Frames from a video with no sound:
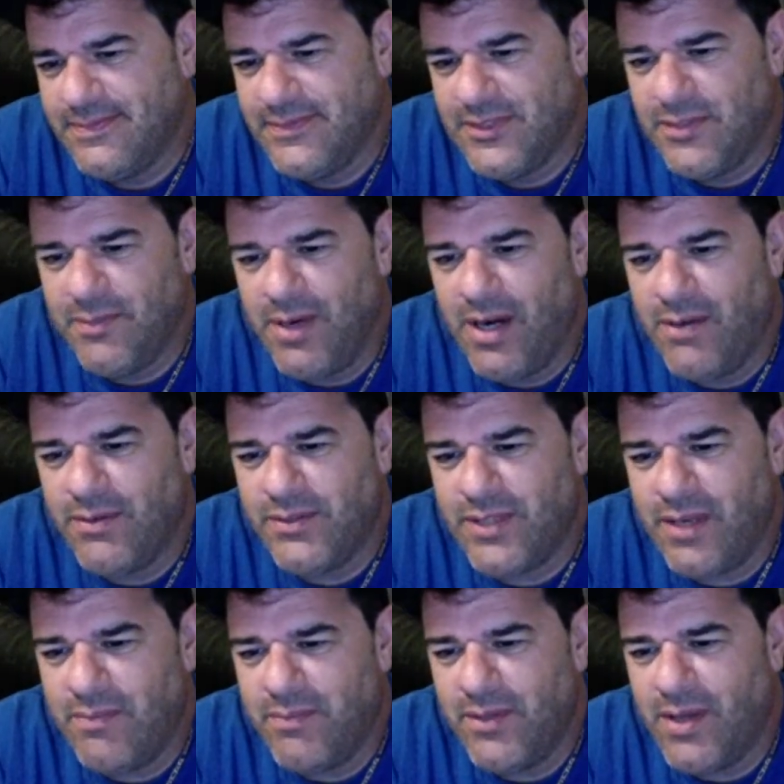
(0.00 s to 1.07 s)
Tomorrow was
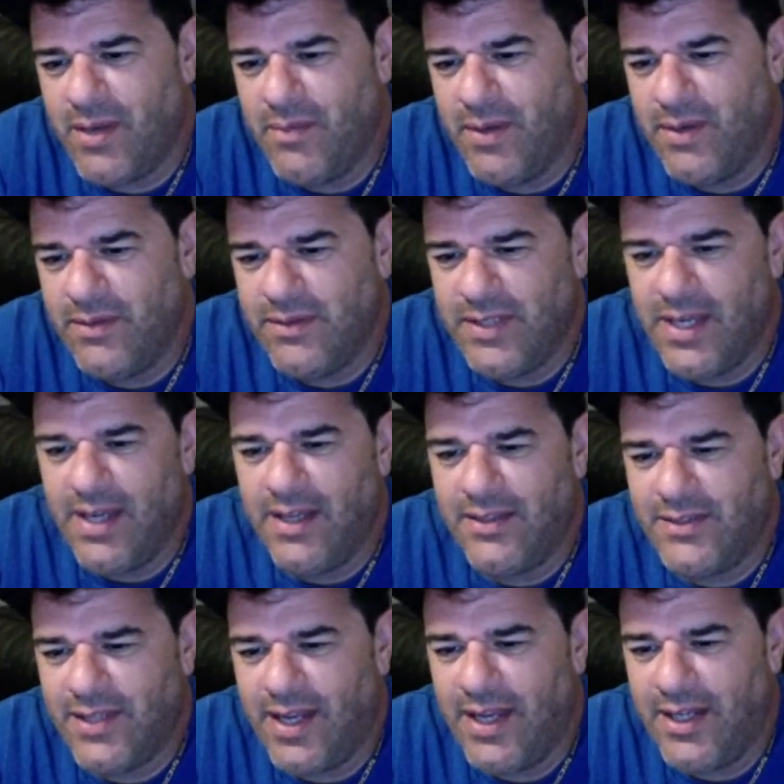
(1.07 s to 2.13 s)
something to come up.
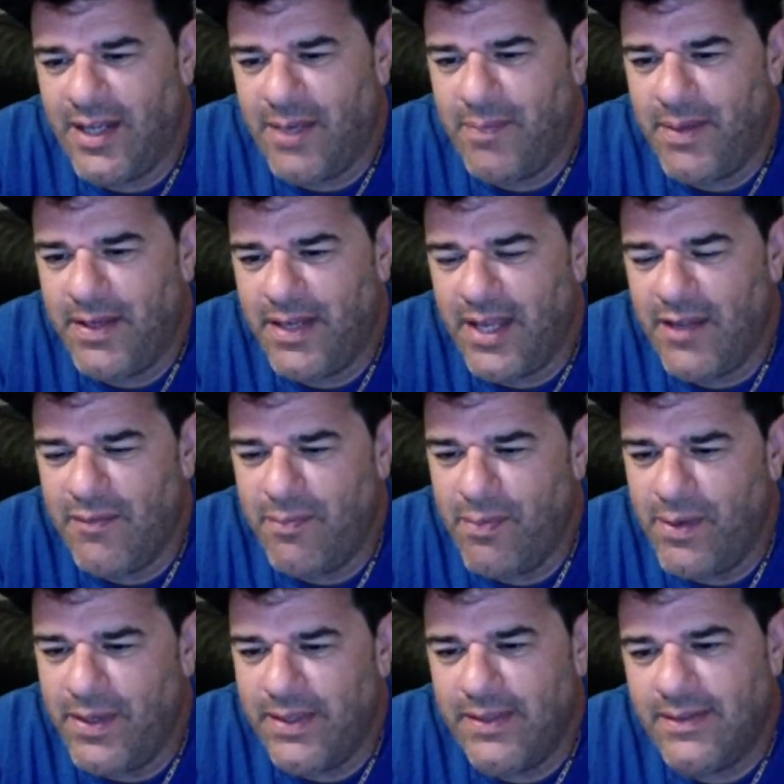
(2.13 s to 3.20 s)
Got tied up at knife
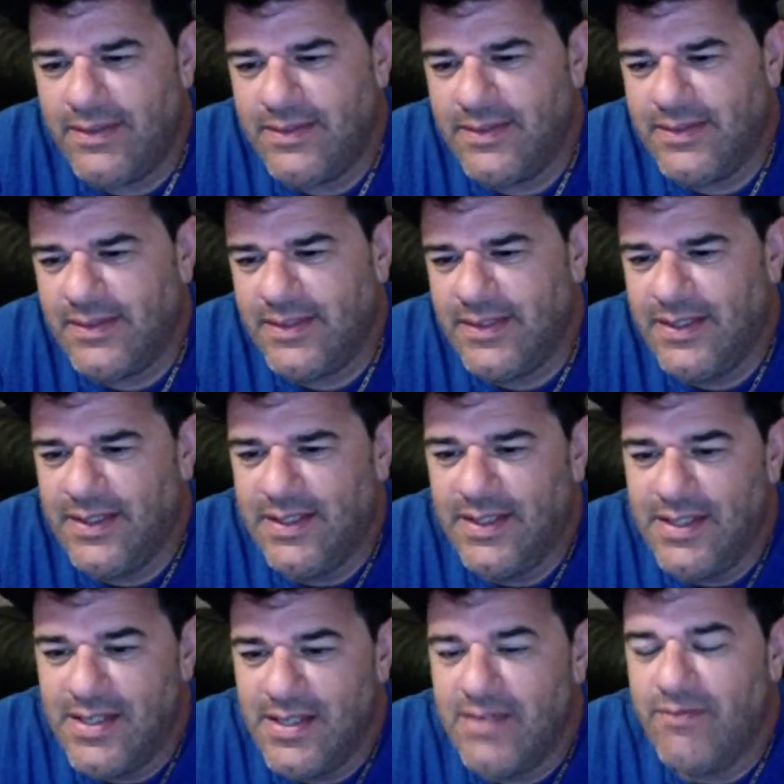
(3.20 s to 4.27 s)
point.
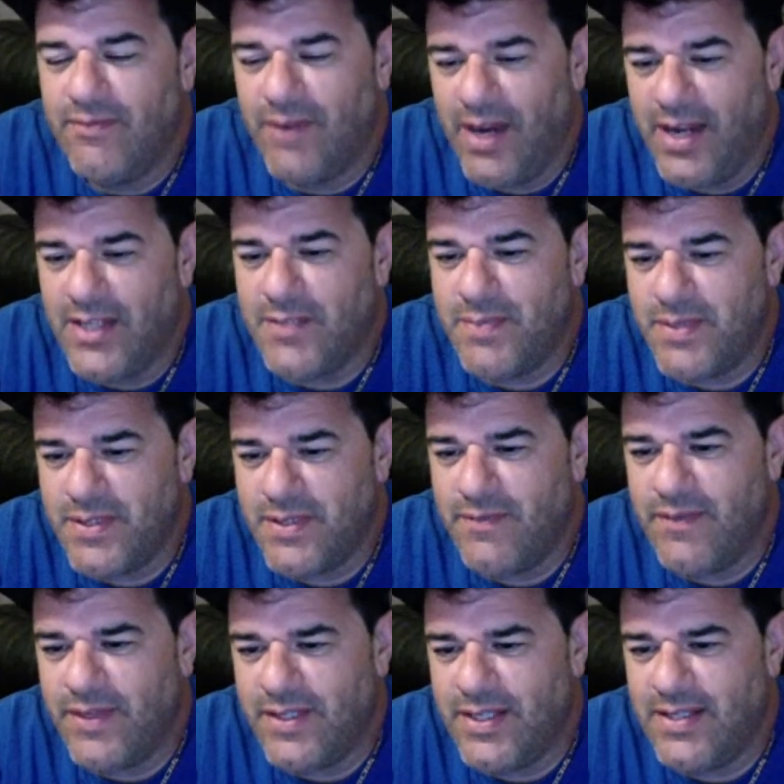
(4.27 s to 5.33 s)
Very
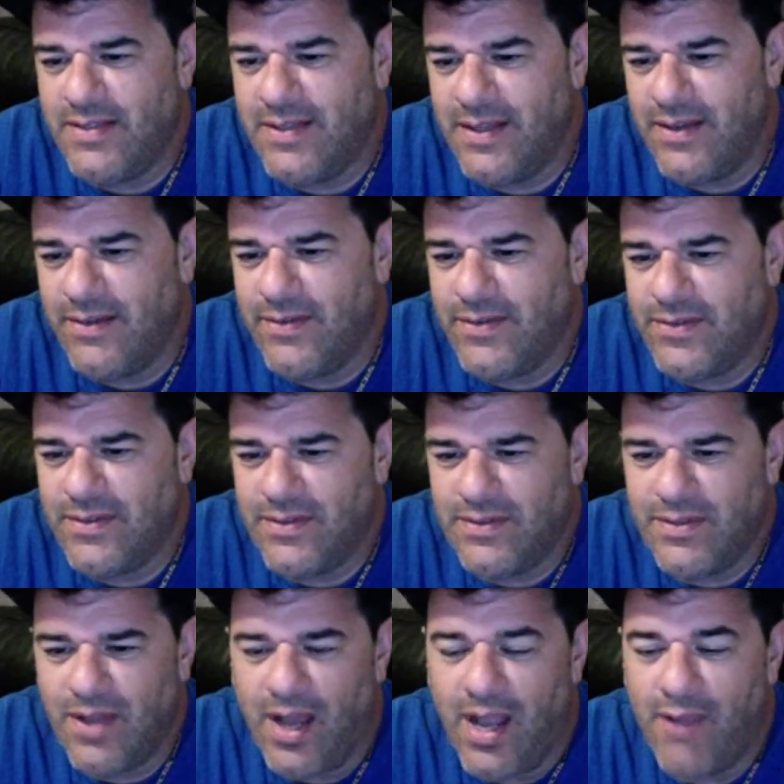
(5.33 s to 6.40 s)
specific details.
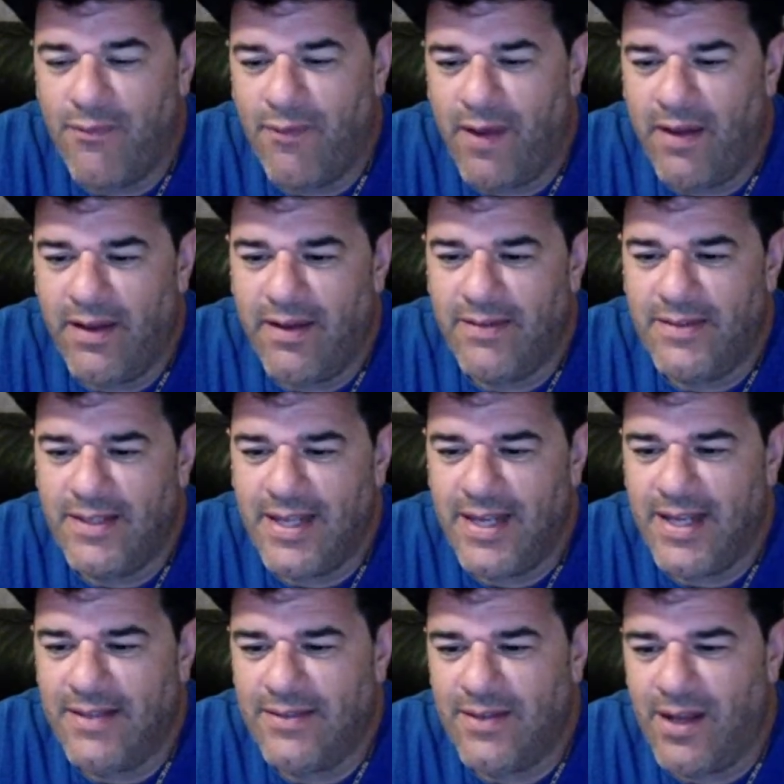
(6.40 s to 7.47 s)
I found out today
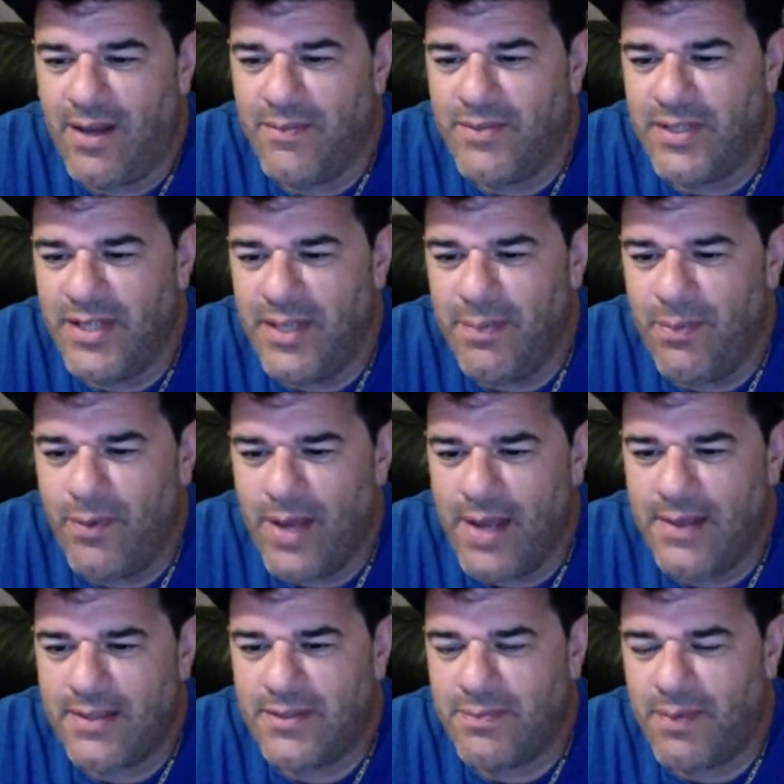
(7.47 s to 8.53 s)
that Tom's a nipple
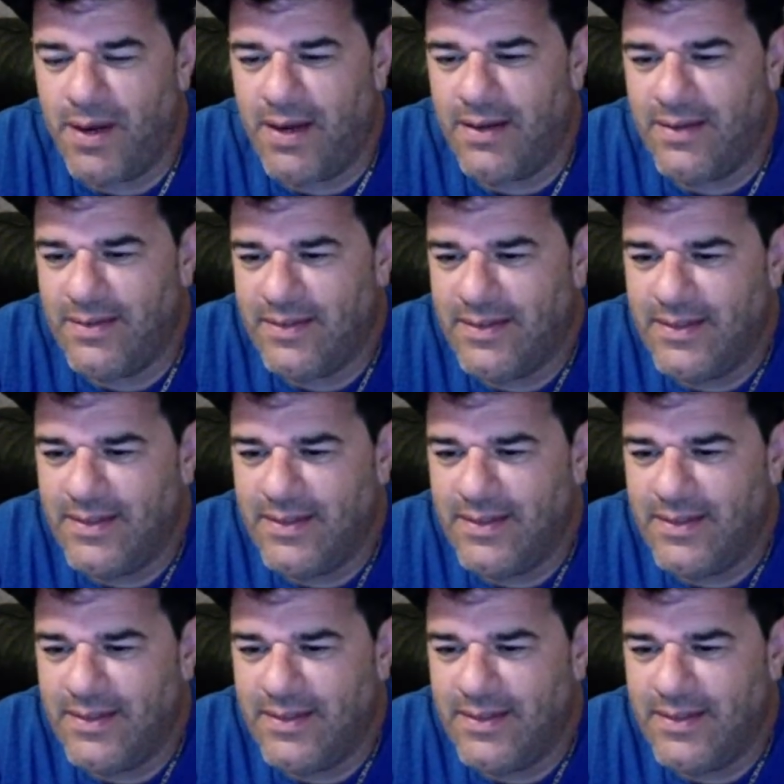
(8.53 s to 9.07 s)
expert.